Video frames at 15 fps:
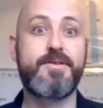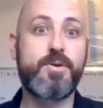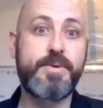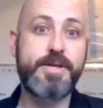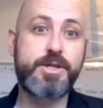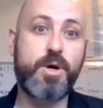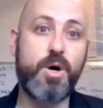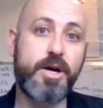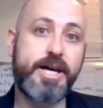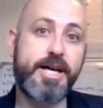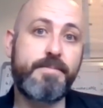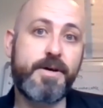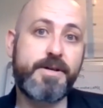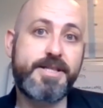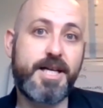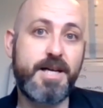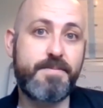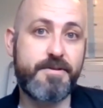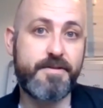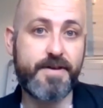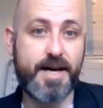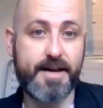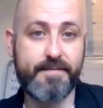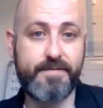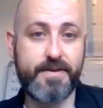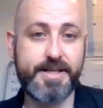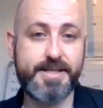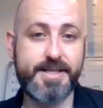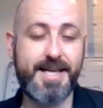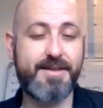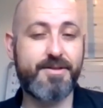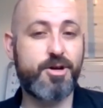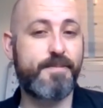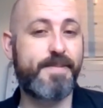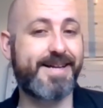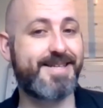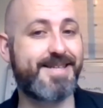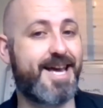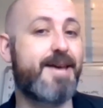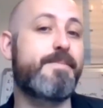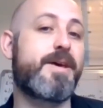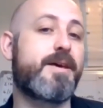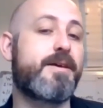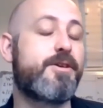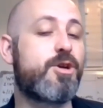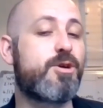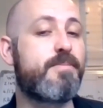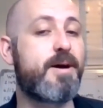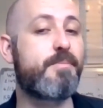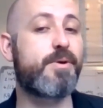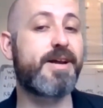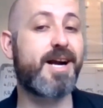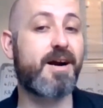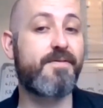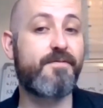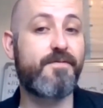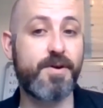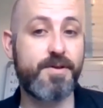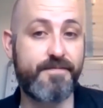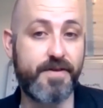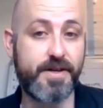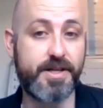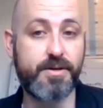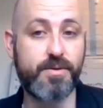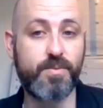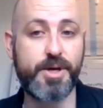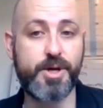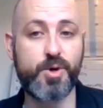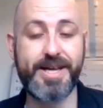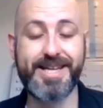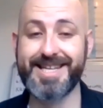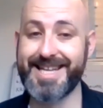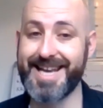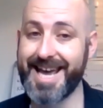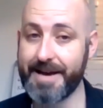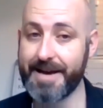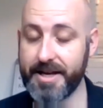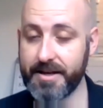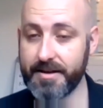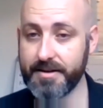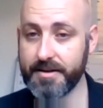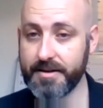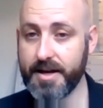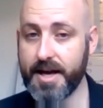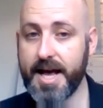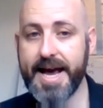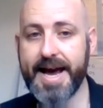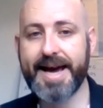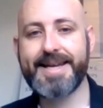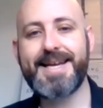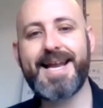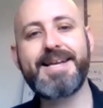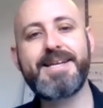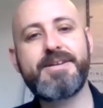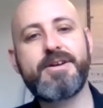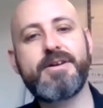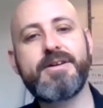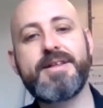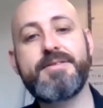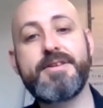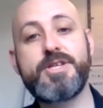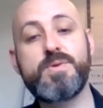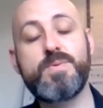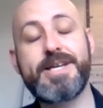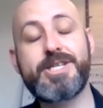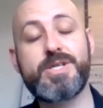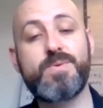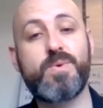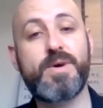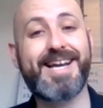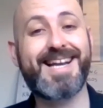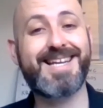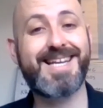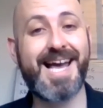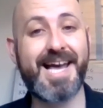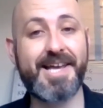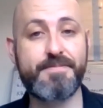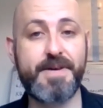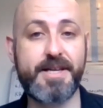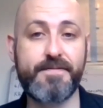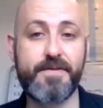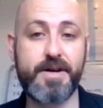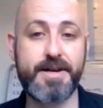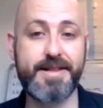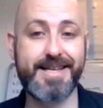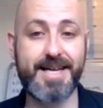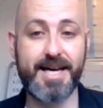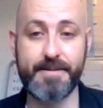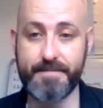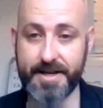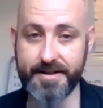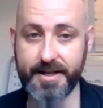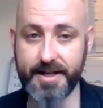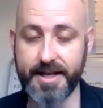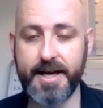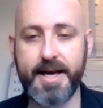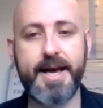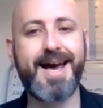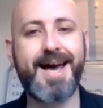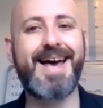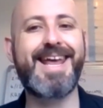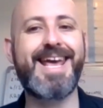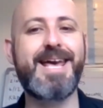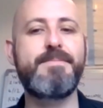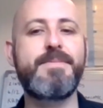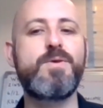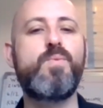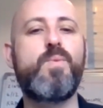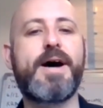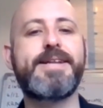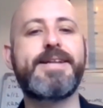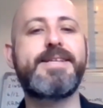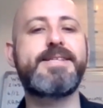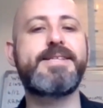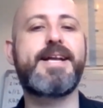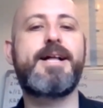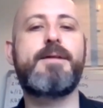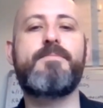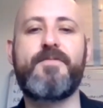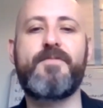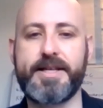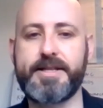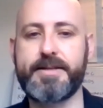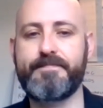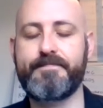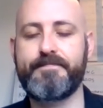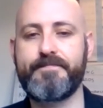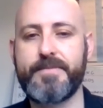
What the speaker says: So when talking about types of conflict, let's go back to Amy. You'll remember in our first video, we created Amy and landed her in a situation where a classmate of hers had gone missing and Amy wanted to help find them.